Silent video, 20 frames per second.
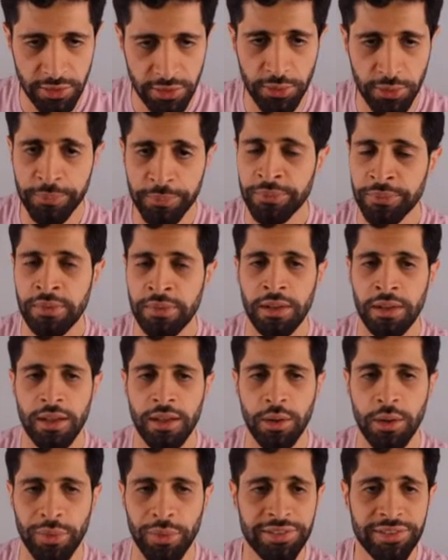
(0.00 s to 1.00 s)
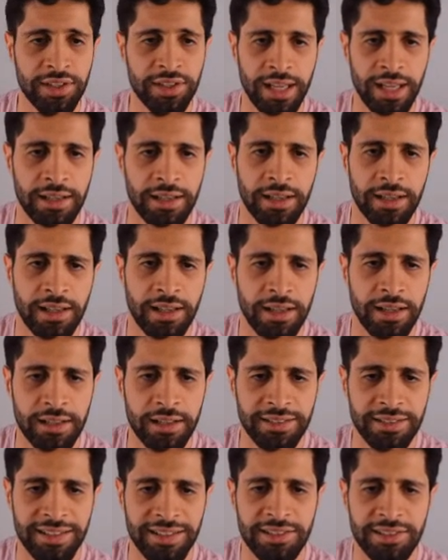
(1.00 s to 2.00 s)
So once again,
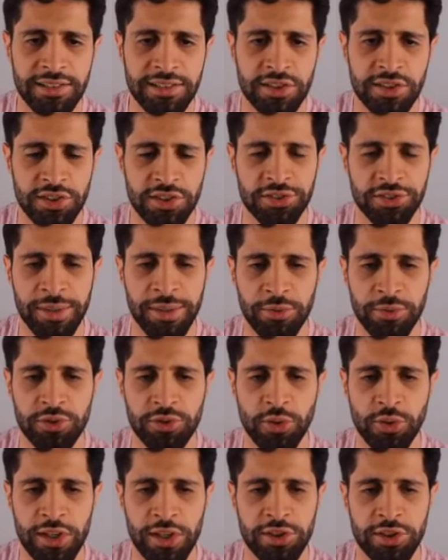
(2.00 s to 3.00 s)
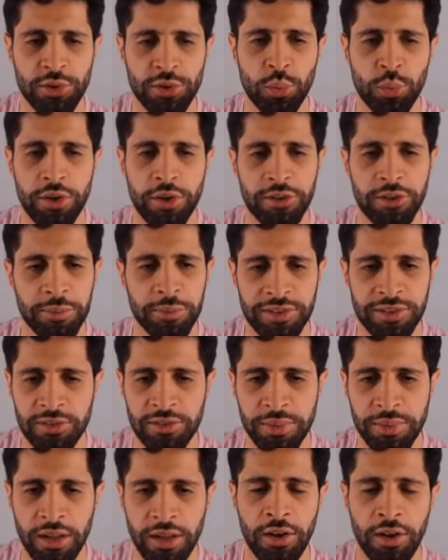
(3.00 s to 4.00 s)
this is just a demonstration where the pieces
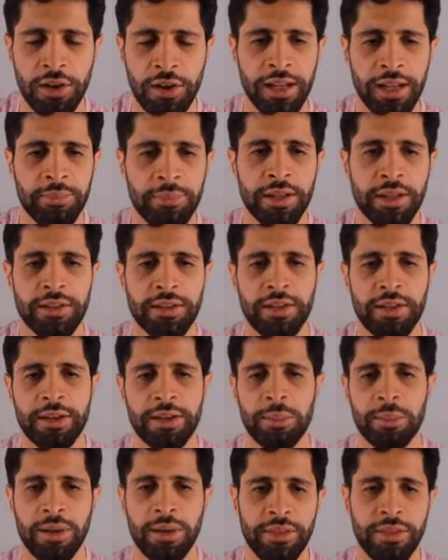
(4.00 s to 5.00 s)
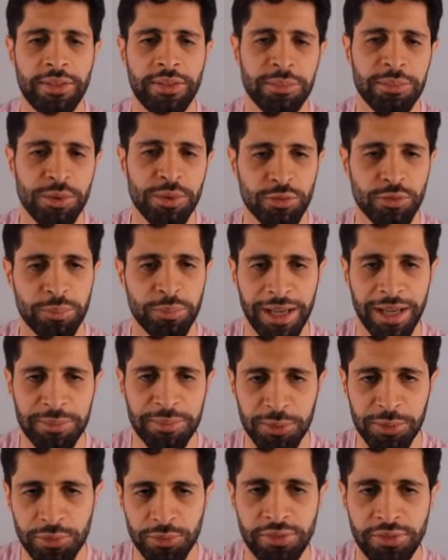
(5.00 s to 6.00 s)
belong. I'm not talking about the
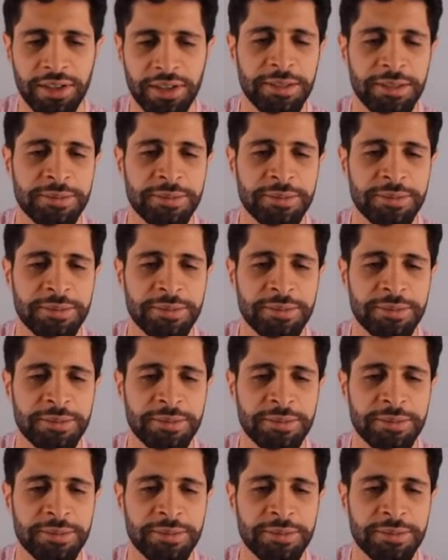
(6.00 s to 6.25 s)
move-by-move